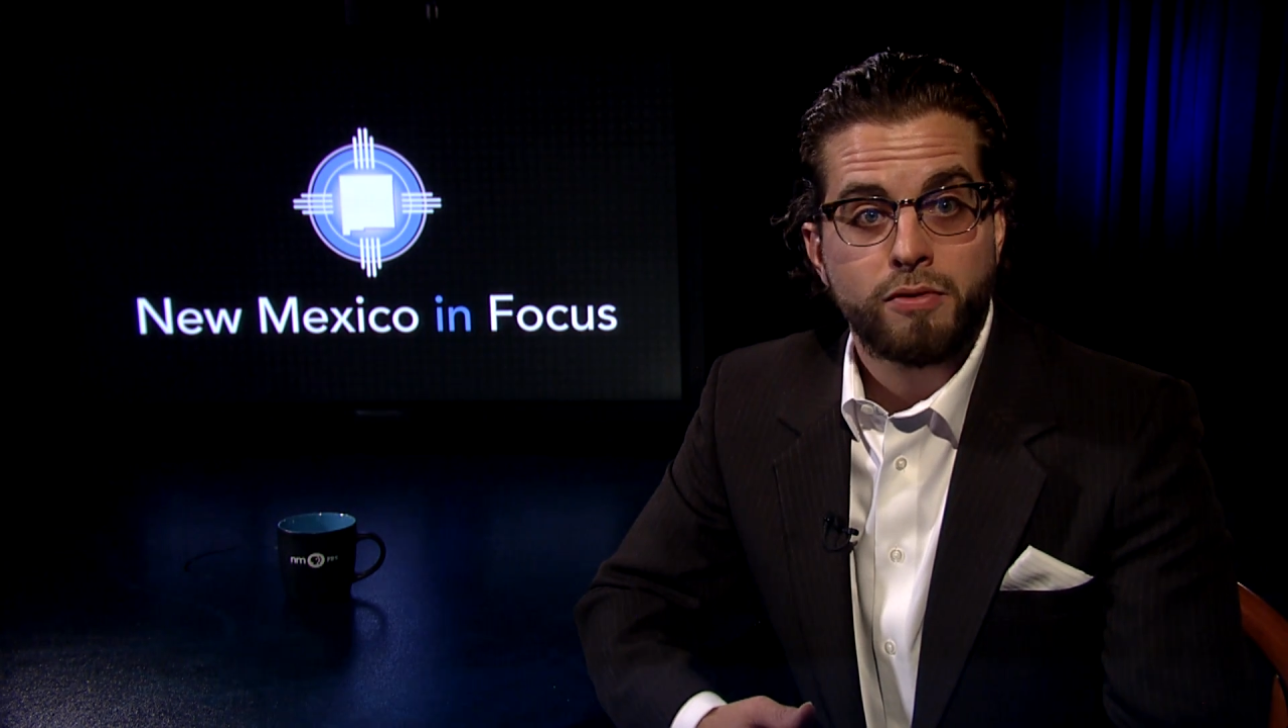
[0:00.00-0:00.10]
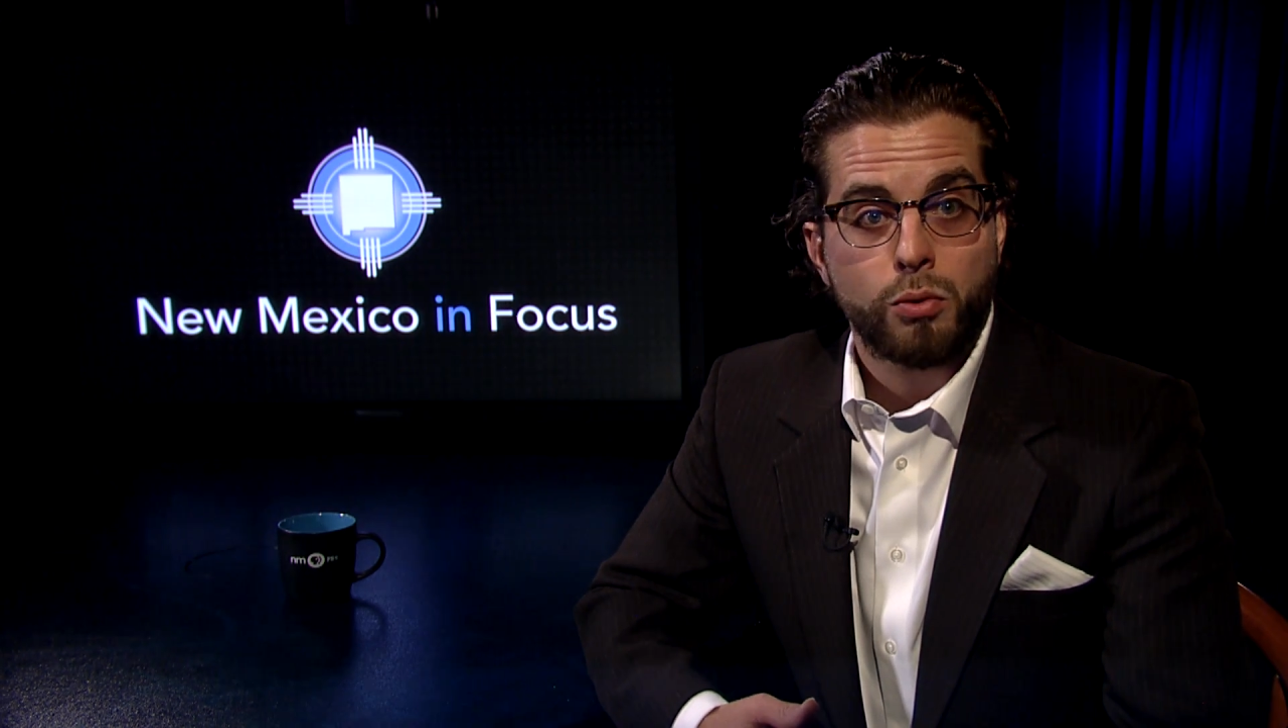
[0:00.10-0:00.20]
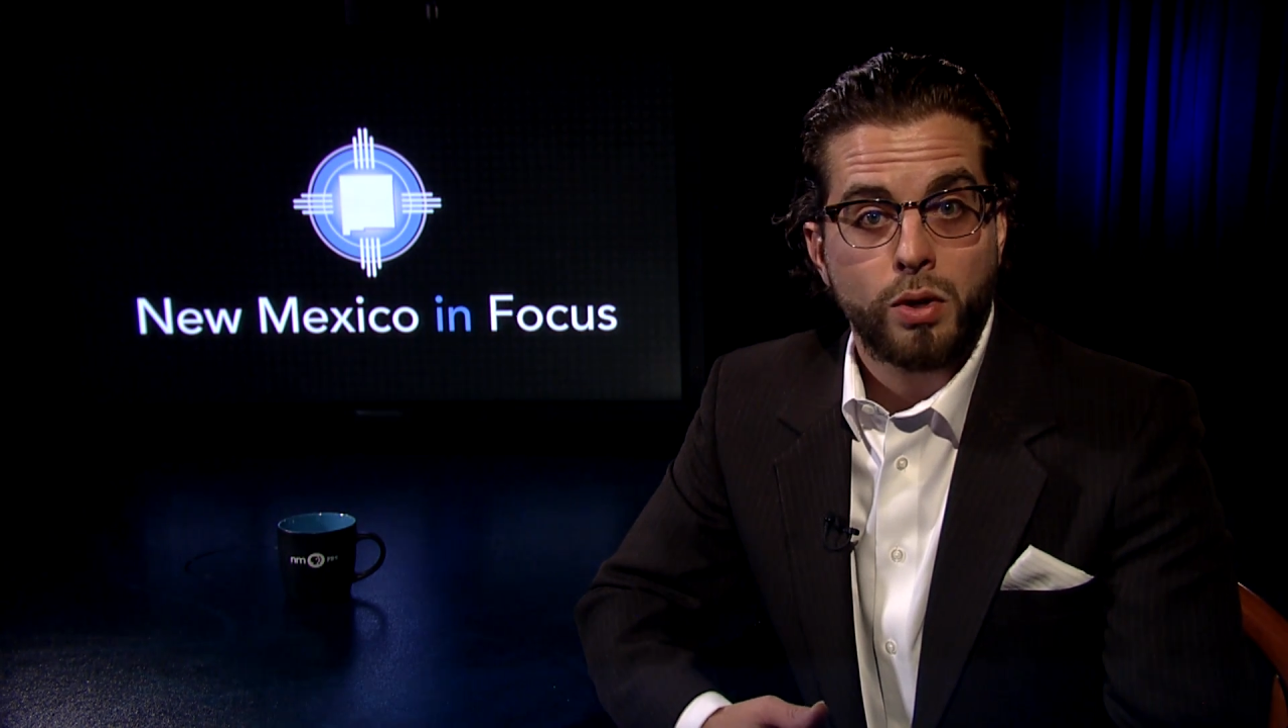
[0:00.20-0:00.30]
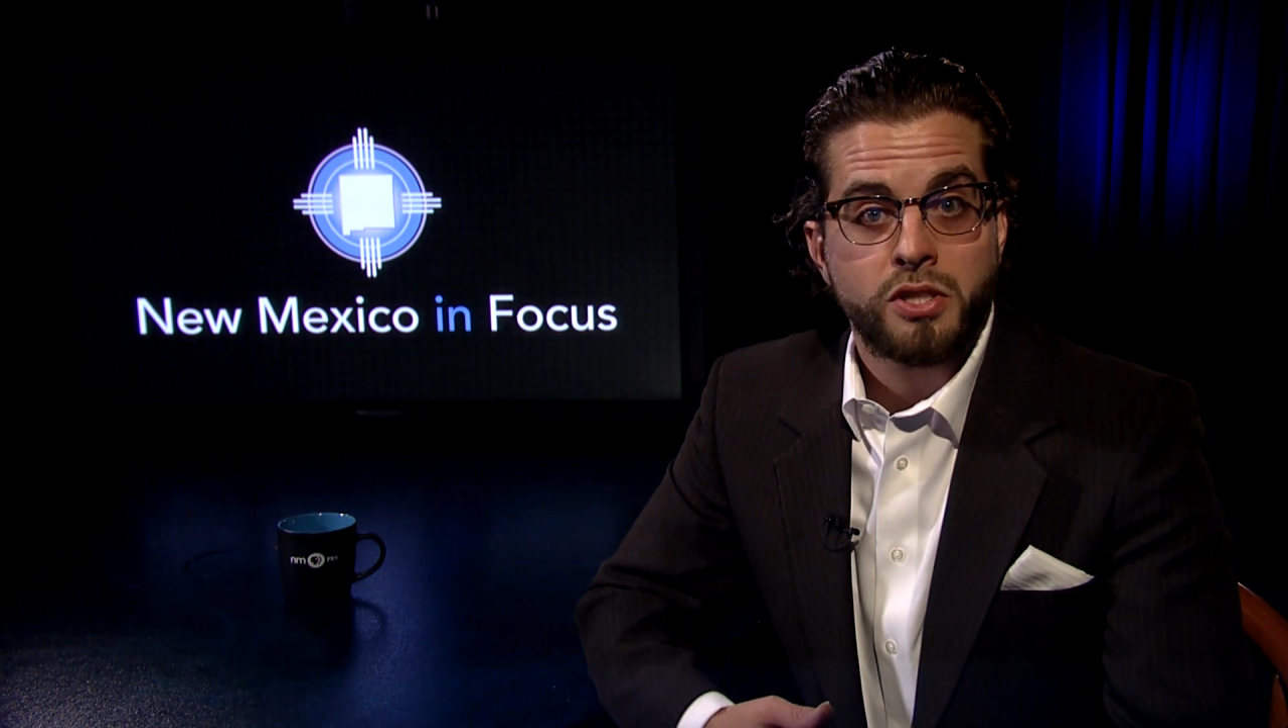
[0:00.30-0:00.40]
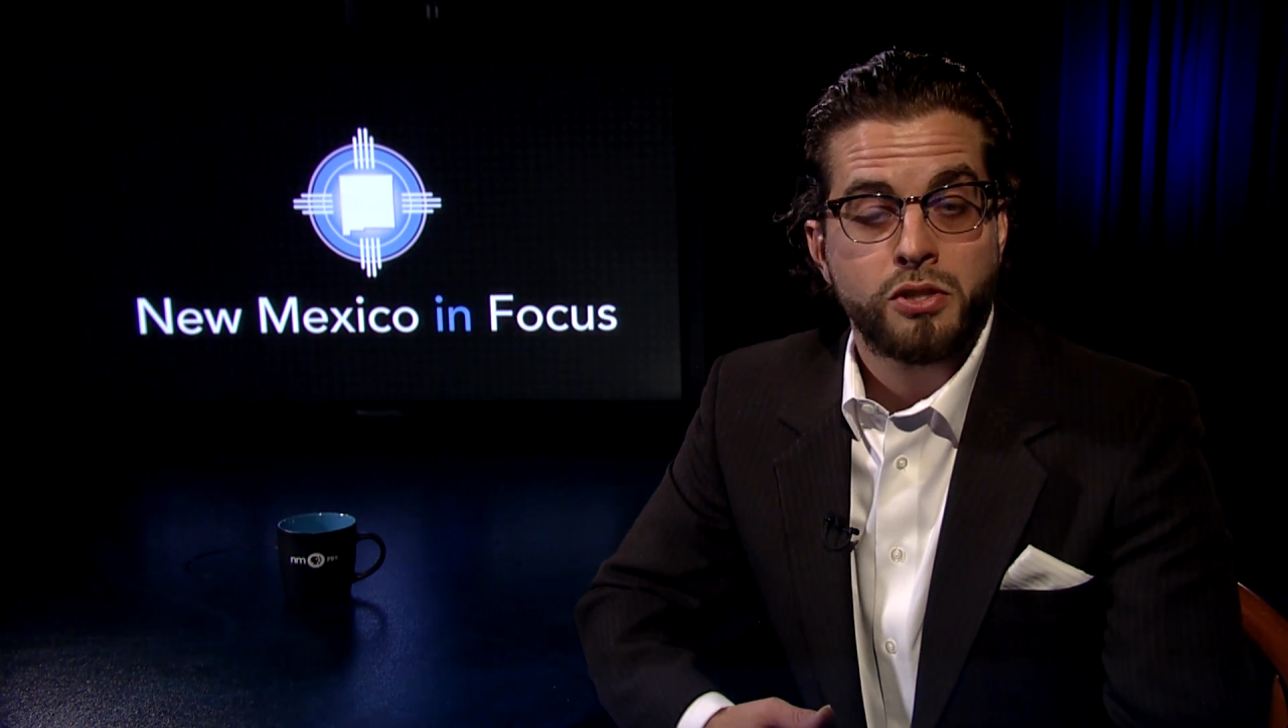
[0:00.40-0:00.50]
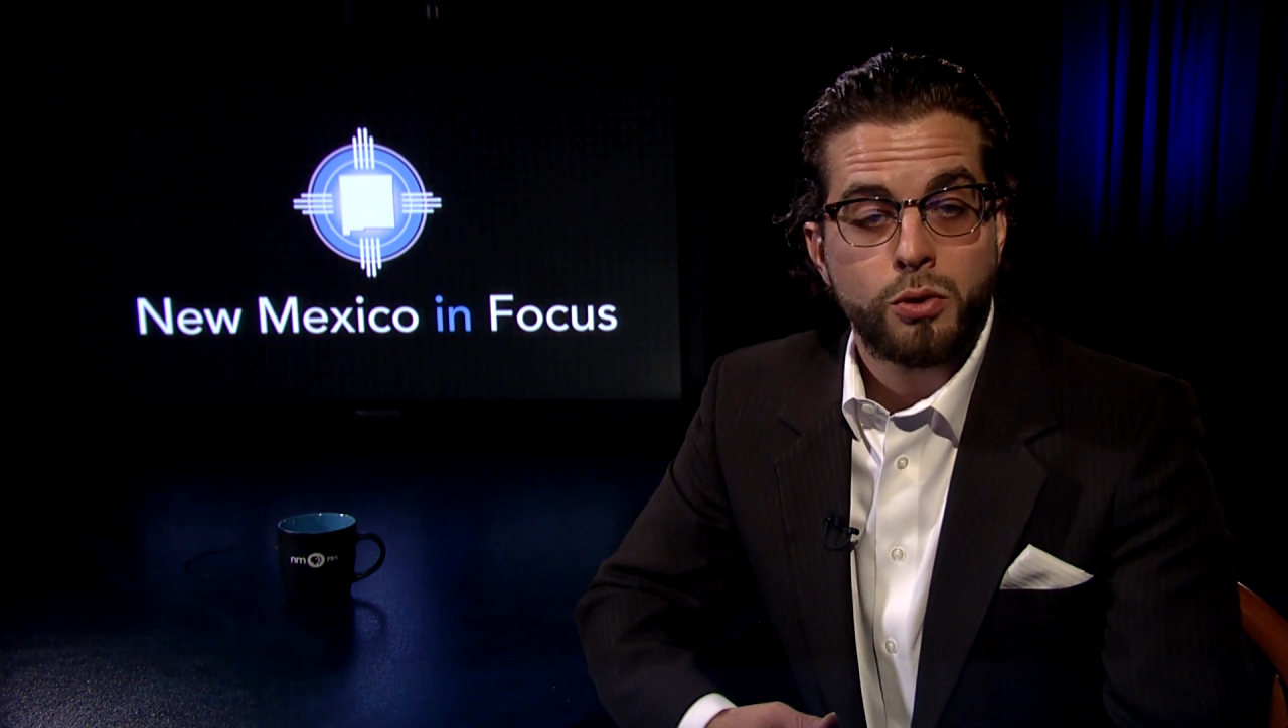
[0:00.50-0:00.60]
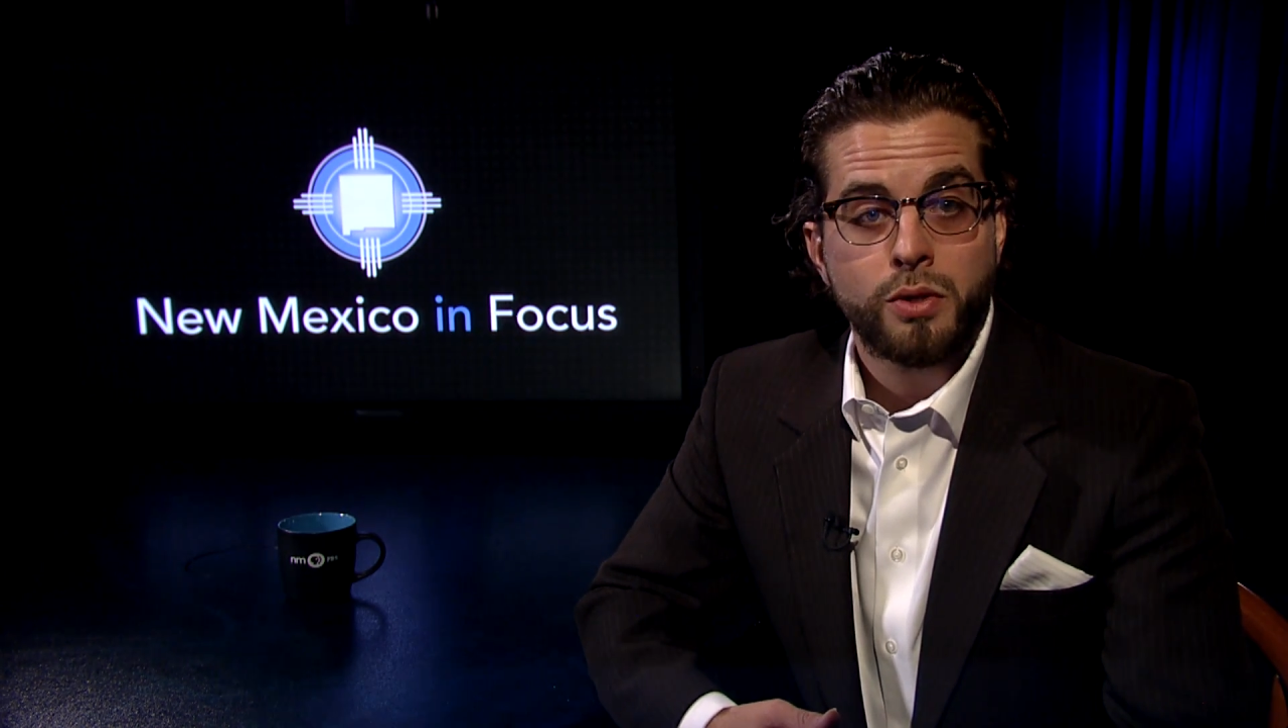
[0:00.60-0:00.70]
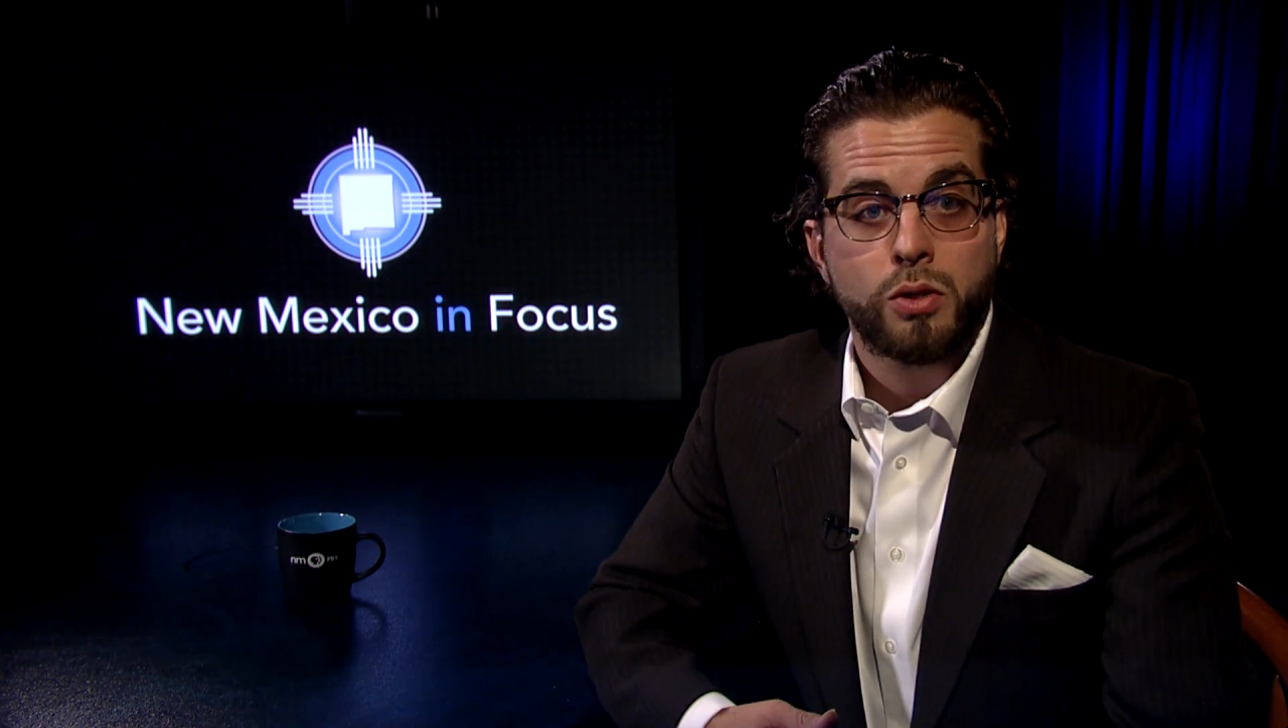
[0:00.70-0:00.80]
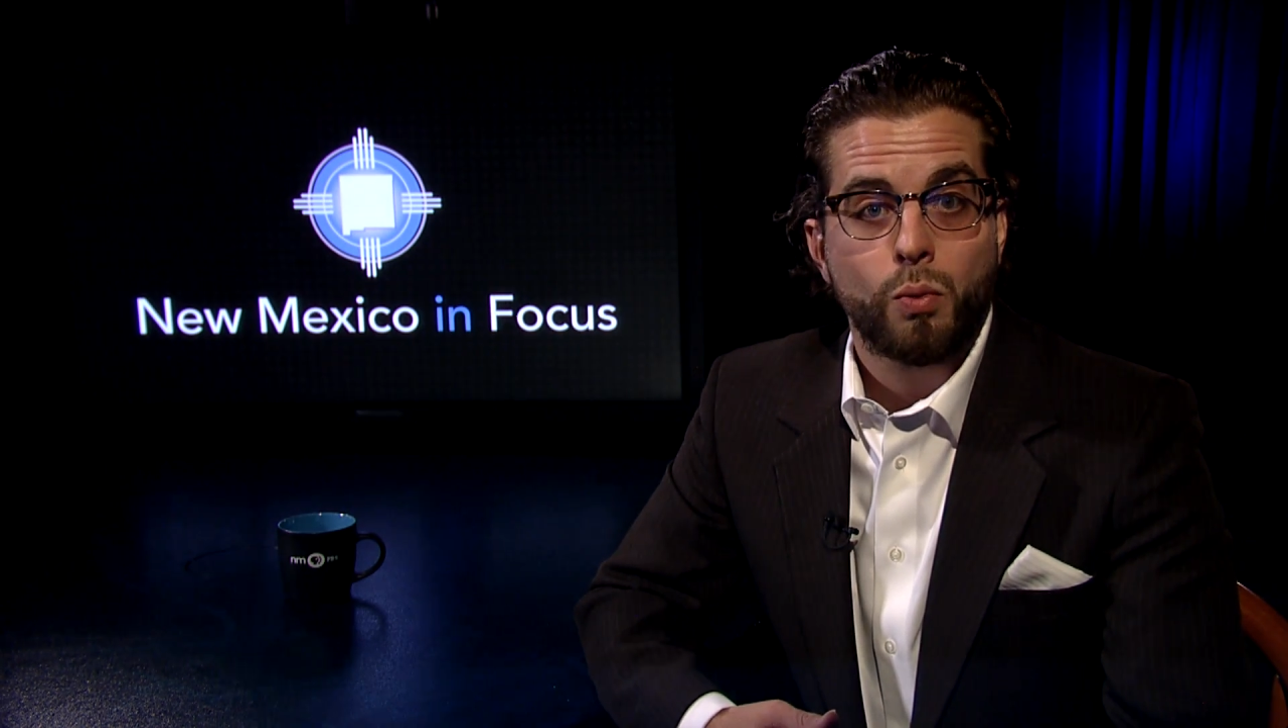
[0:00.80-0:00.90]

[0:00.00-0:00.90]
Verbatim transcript: for what to do with the